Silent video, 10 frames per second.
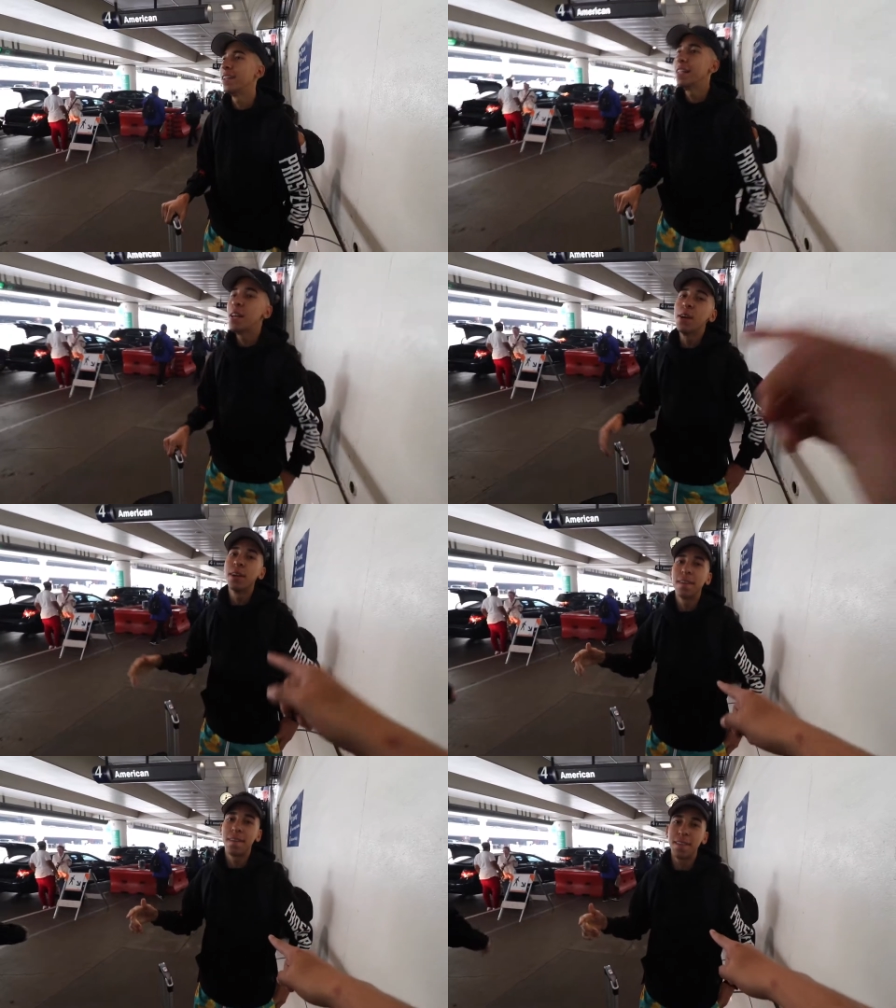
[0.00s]
The
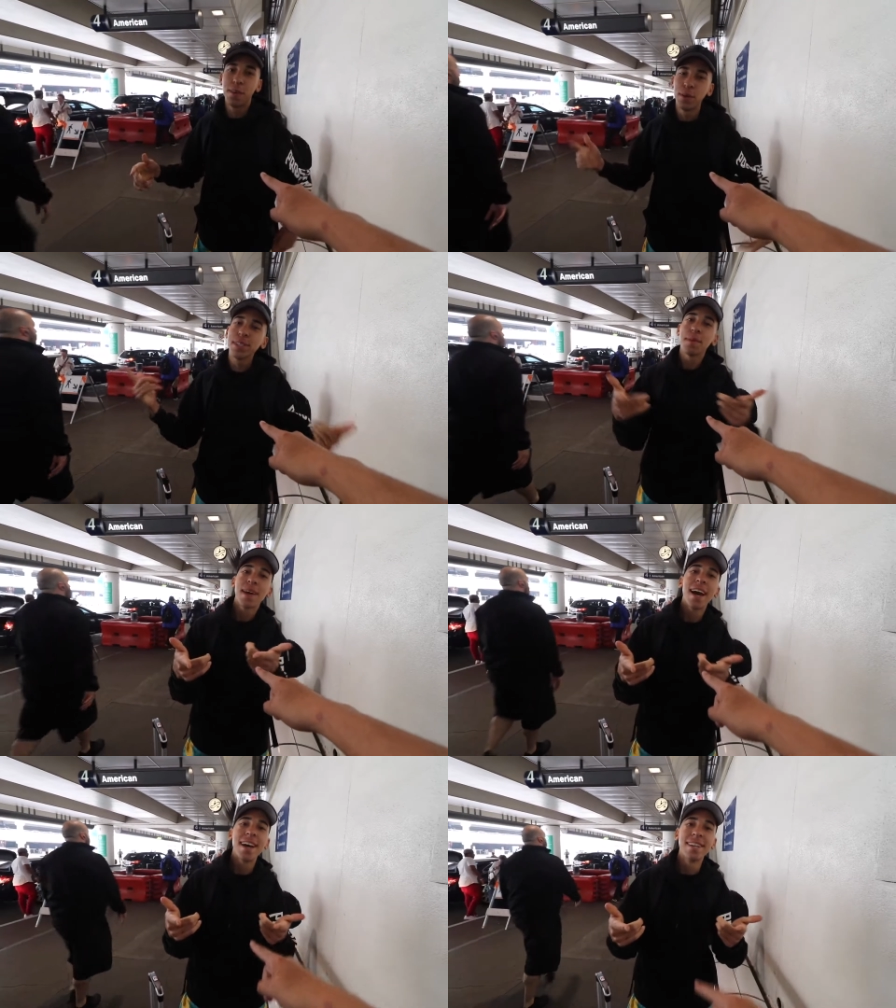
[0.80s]
Scories. What's up,
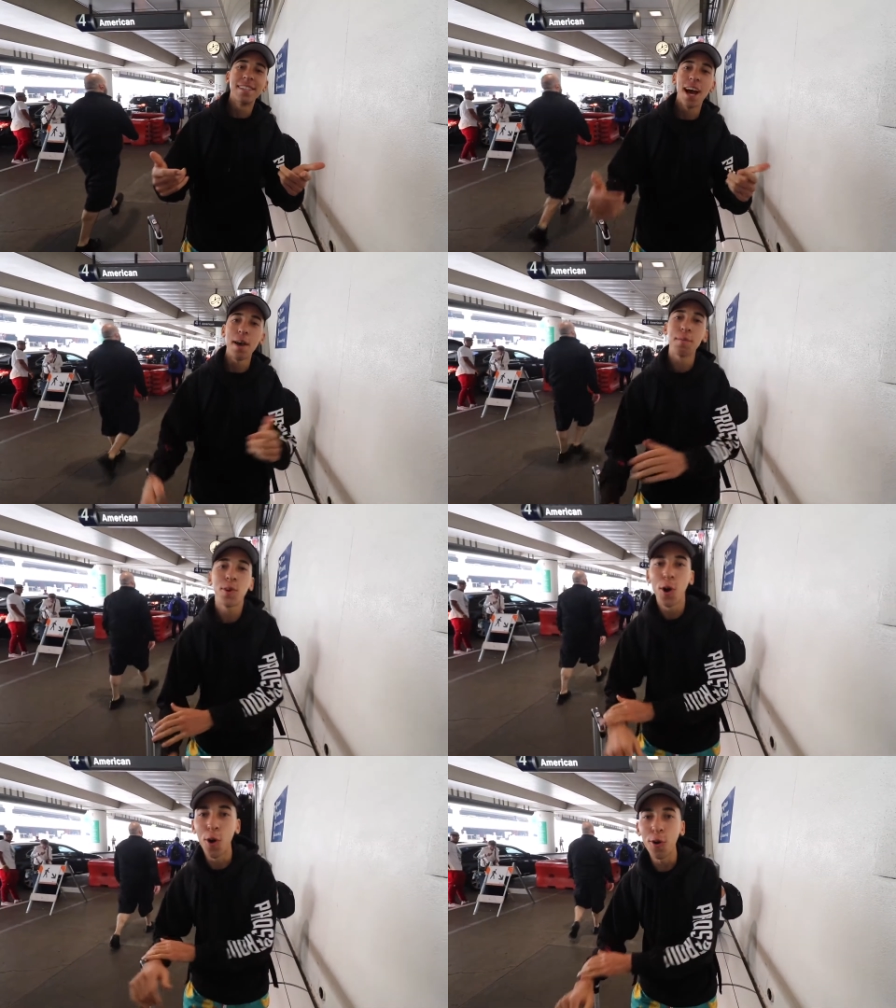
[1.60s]
guys? I'm
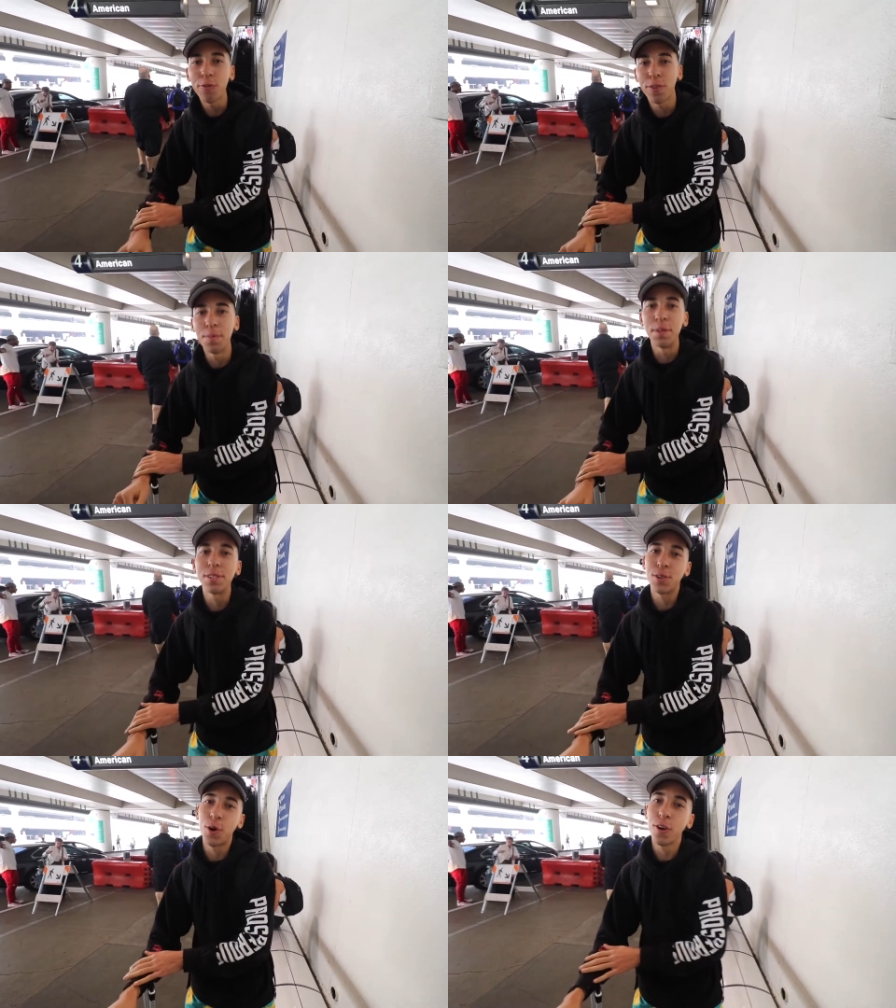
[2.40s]
Cole from the
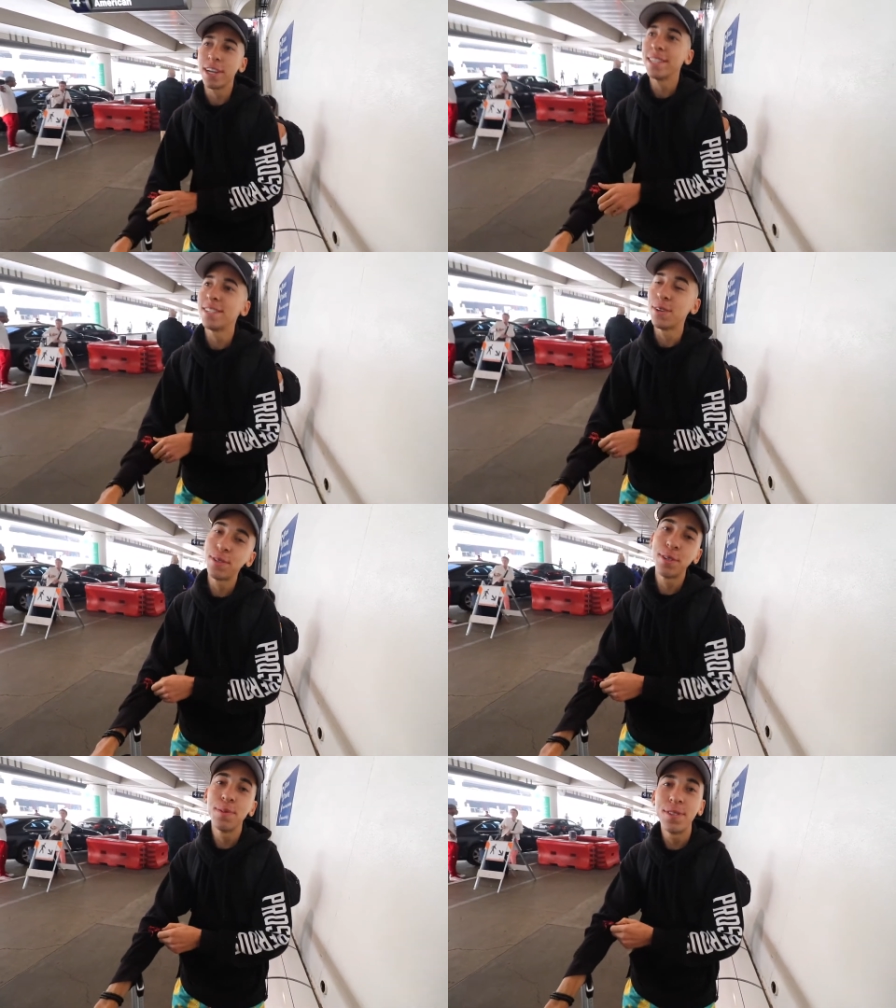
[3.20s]
Scories
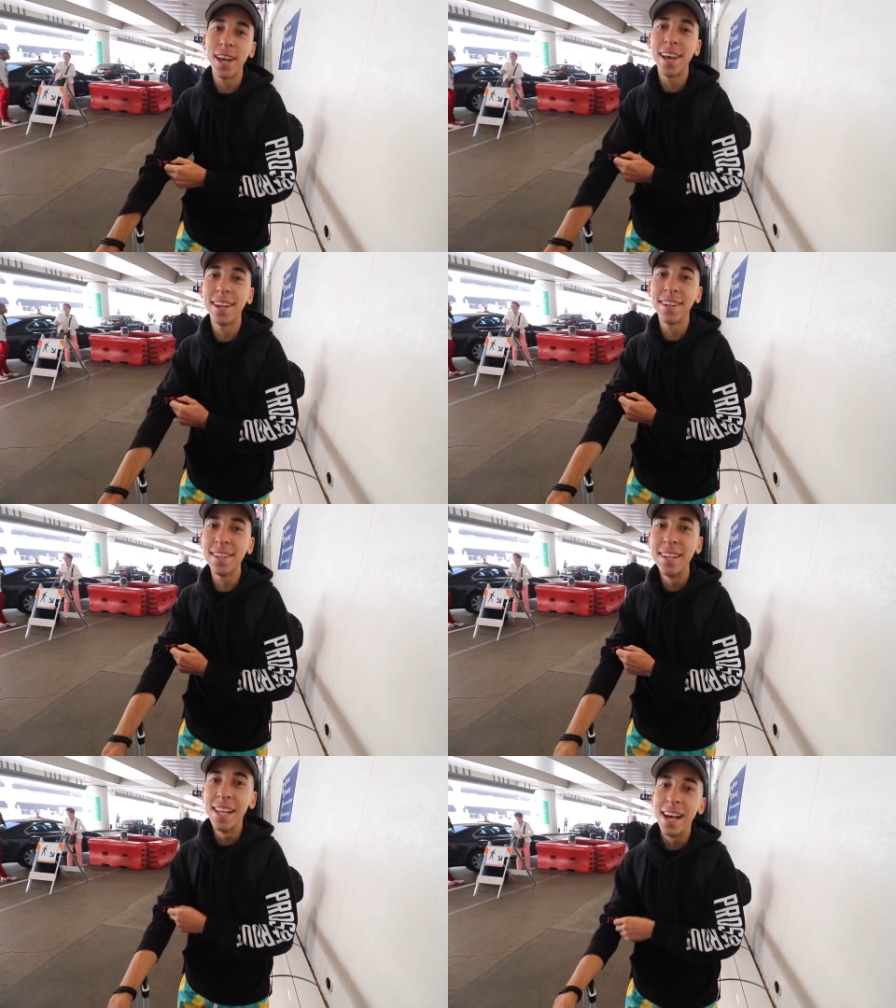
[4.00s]
YouTube channel.
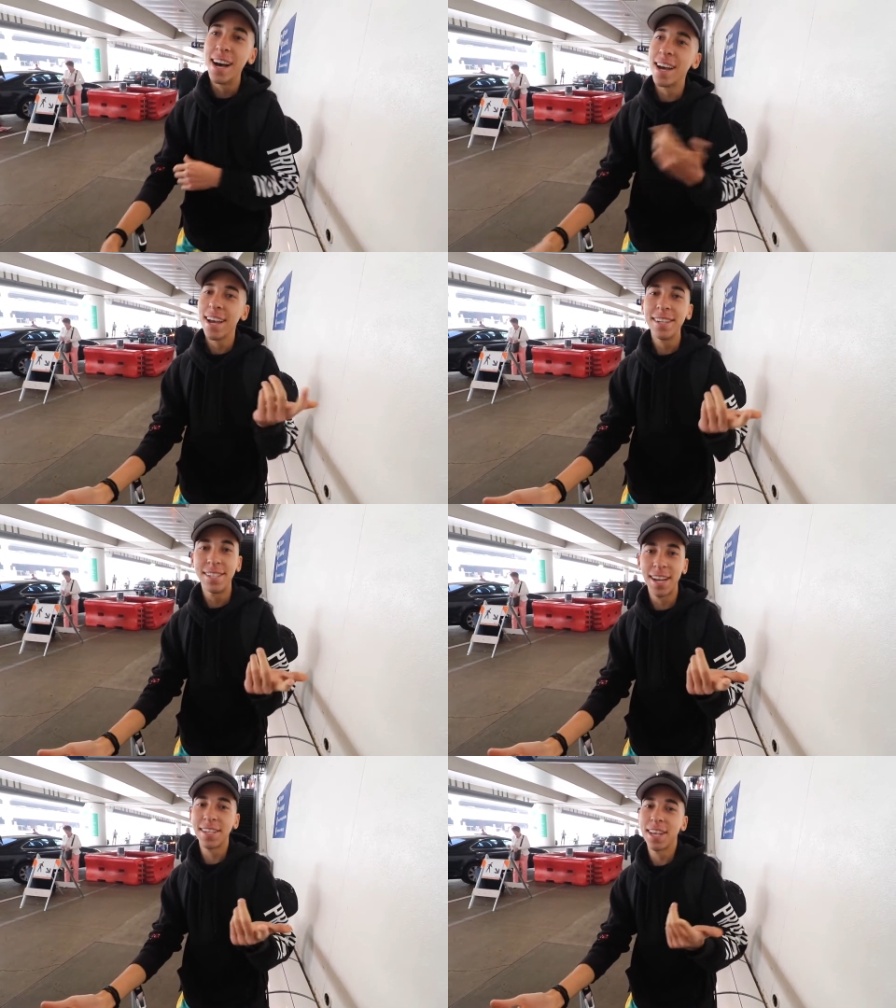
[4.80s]
Uh, and
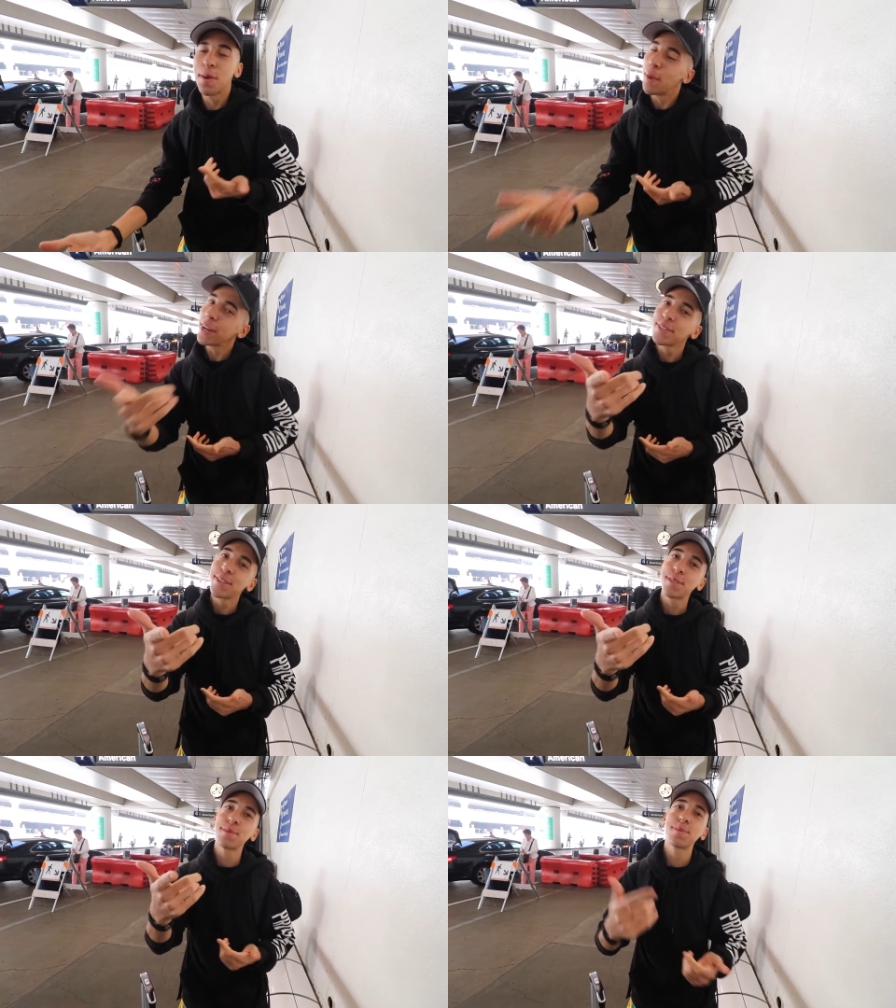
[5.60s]
check us out. Make sure
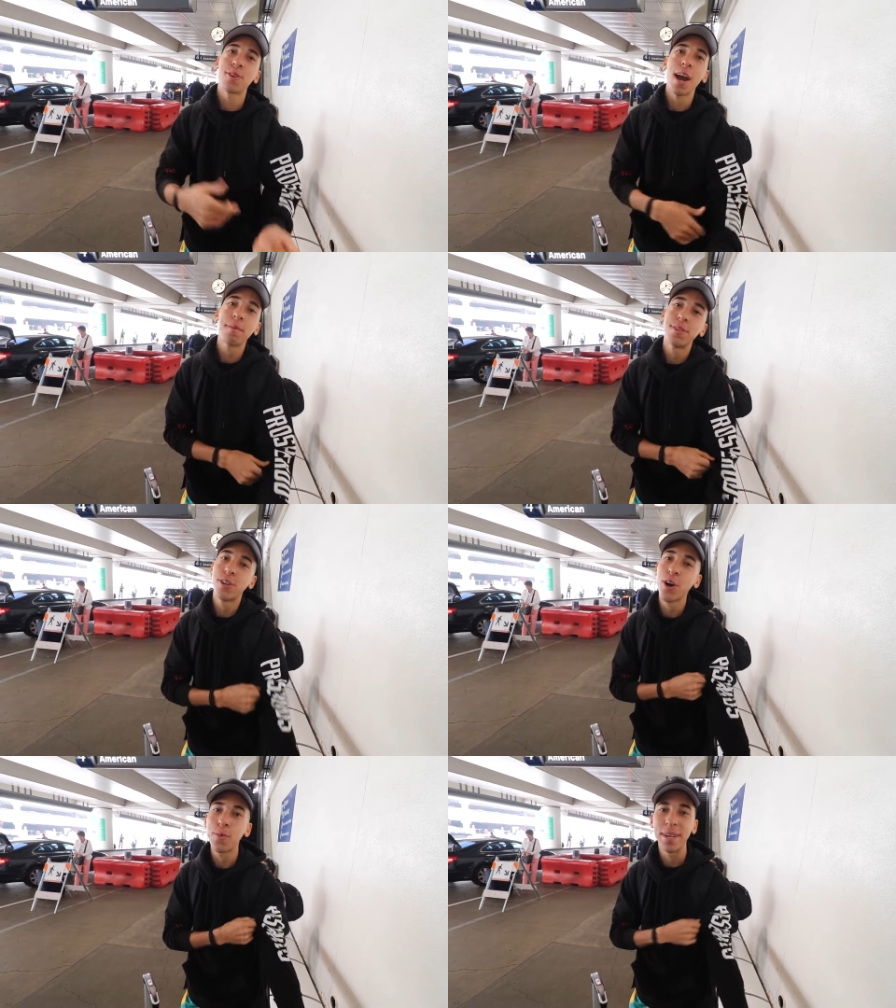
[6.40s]
to subscribe to
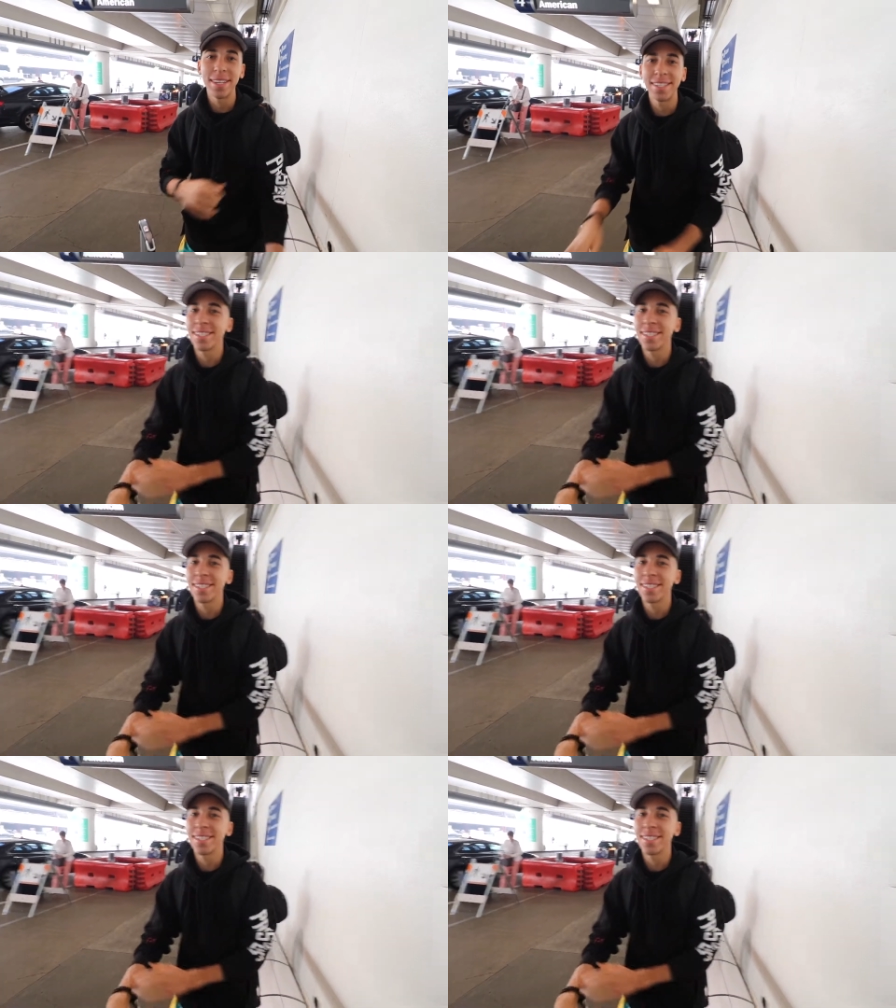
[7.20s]
Joe because